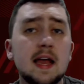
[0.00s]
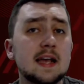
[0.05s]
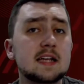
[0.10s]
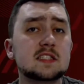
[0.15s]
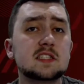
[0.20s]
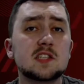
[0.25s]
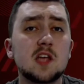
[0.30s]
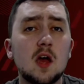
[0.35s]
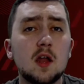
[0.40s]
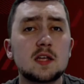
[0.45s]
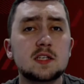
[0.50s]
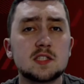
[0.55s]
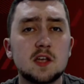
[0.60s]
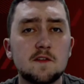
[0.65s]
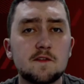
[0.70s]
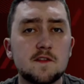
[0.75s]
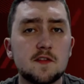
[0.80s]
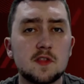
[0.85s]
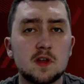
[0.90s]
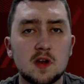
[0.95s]
It's certainly
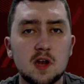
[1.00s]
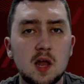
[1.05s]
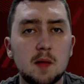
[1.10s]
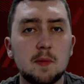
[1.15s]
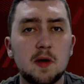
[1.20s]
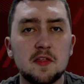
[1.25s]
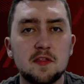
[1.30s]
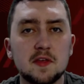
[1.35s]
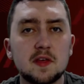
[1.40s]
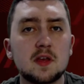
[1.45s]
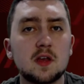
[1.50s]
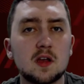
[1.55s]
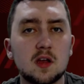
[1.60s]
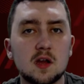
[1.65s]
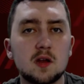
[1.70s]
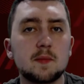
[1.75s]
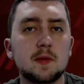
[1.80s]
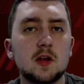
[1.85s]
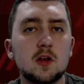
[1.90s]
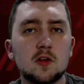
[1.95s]
something the club, I think, are
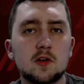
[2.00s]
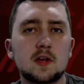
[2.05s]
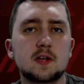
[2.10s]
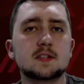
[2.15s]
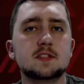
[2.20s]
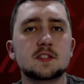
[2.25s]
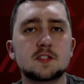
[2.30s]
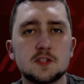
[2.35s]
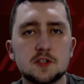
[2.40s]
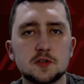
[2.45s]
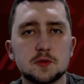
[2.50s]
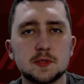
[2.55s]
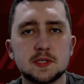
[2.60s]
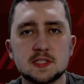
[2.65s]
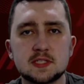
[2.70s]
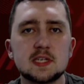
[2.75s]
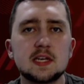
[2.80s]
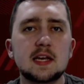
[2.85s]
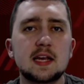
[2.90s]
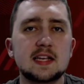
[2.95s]
going to be looking to do,
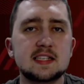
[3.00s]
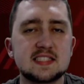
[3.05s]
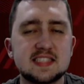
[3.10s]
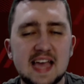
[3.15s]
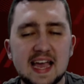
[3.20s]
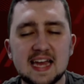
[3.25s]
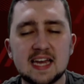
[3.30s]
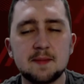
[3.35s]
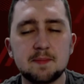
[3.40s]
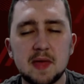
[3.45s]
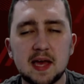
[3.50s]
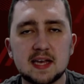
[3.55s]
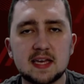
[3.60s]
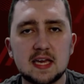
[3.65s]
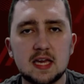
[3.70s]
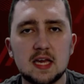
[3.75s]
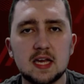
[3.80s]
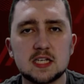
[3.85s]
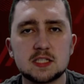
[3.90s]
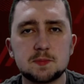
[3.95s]
is getting him that
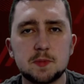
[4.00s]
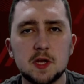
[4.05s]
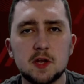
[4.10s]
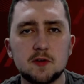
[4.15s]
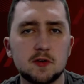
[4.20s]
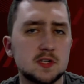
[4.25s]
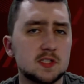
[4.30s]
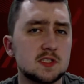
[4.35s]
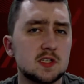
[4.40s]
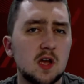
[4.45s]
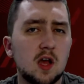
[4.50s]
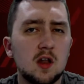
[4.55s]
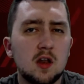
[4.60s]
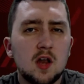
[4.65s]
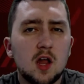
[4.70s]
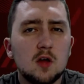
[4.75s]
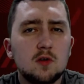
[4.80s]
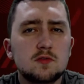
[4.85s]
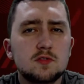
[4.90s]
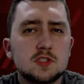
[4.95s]
key experience.
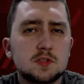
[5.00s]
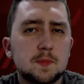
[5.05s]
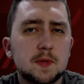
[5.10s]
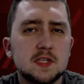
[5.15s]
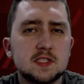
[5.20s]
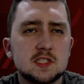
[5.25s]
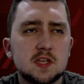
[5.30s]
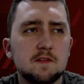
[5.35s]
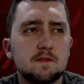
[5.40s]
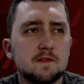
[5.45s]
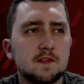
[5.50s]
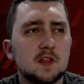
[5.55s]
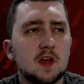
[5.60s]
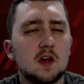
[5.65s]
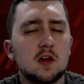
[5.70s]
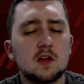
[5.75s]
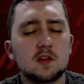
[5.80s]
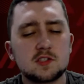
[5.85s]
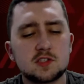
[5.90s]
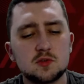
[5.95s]
Loans has been something that
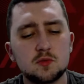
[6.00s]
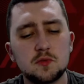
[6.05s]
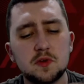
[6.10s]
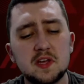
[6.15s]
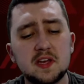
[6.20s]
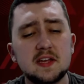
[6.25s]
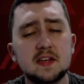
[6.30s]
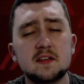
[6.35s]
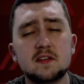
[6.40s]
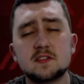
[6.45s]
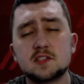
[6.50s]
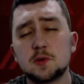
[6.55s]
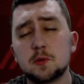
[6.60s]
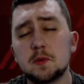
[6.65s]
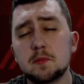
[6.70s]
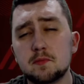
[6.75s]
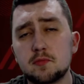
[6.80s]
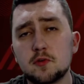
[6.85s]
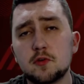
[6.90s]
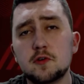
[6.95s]
Arsenal need to
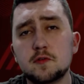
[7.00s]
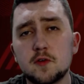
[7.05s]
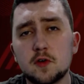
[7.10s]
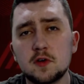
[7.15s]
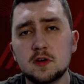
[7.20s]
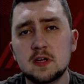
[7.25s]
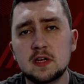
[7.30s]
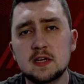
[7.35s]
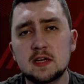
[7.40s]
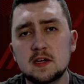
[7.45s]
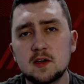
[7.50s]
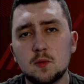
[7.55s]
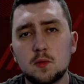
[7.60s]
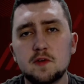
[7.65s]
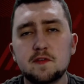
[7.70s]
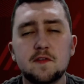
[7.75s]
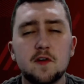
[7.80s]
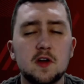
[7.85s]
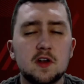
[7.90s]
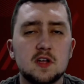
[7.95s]
improve on.
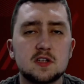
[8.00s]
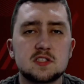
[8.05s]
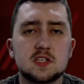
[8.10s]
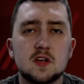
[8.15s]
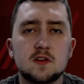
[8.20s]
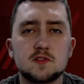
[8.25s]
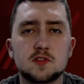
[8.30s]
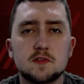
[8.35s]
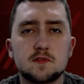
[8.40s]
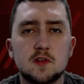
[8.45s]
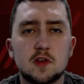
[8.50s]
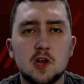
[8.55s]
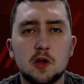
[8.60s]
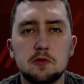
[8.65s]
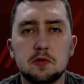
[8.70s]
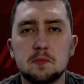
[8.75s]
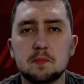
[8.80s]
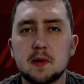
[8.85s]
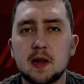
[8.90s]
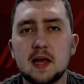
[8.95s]
We find ourselves often
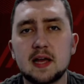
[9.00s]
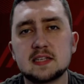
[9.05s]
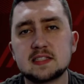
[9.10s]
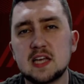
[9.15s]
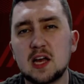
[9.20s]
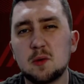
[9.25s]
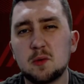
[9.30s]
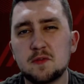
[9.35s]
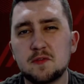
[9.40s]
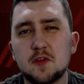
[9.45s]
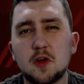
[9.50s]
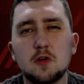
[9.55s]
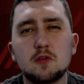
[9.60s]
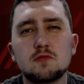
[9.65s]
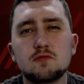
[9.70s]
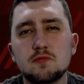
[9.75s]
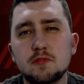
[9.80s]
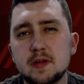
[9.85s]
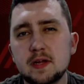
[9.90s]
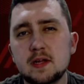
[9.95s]
loaning players out with no
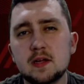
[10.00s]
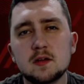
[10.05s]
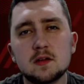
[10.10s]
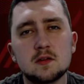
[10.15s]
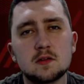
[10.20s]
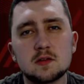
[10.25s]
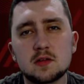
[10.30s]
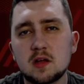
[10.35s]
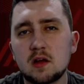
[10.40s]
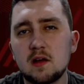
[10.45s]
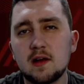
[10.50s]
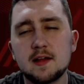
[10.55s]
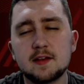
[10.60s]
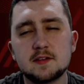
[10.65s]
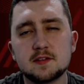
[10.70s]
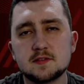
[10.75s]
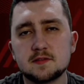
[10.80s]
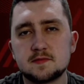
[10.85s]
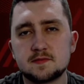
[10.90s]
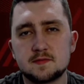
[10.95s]
real
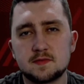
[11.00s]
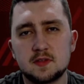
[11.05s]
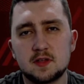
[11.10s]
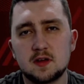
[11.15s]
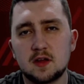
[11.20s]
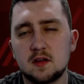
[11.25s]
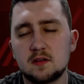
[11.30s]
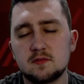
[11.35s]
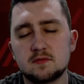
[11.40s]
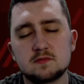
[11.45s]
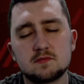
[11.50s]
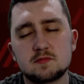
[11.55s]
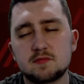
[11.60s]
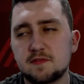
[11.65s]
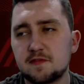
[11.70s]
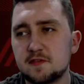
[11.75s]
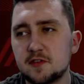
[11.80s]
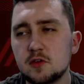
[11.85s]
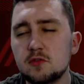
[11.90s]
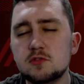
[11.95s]
kind of, you know,
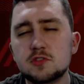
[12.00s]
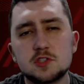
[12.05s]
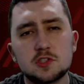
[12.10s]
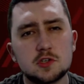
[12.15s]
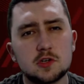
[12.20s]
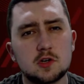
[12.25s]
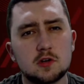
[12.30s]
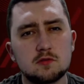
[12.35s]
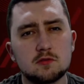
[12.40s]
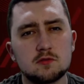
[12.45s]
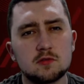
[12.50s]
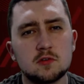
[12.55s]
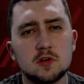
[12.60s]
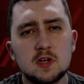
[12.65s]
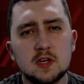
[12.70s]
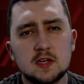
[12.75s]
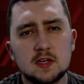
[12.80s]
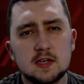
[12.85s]
future or